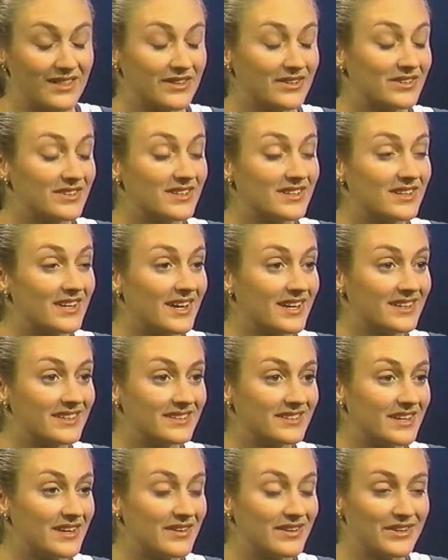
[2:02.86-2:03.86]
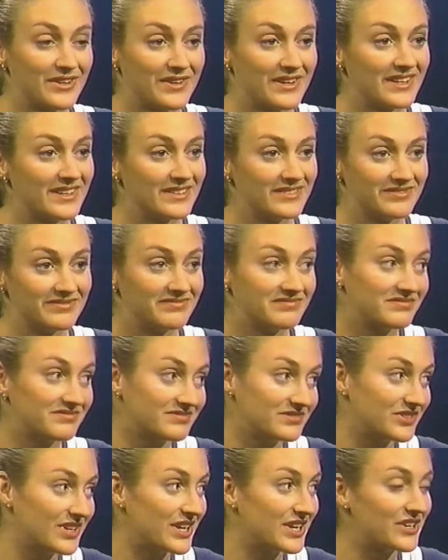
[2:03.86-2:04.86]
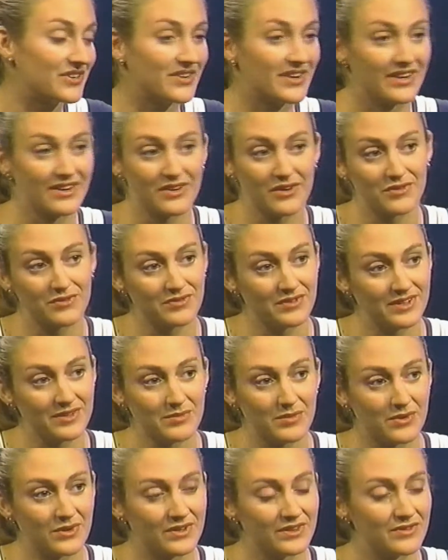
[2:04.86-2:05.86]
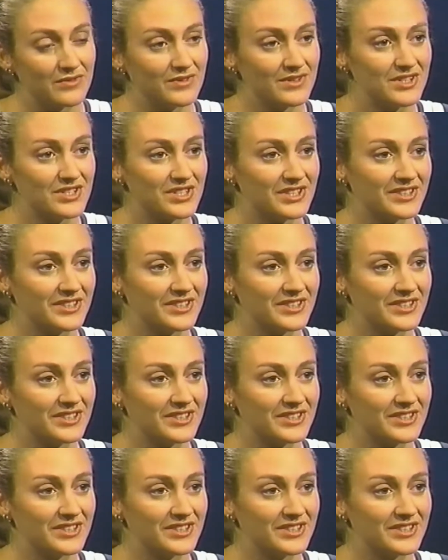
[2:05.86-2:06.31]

learned a lot, had a great career, and hopefully more in the future.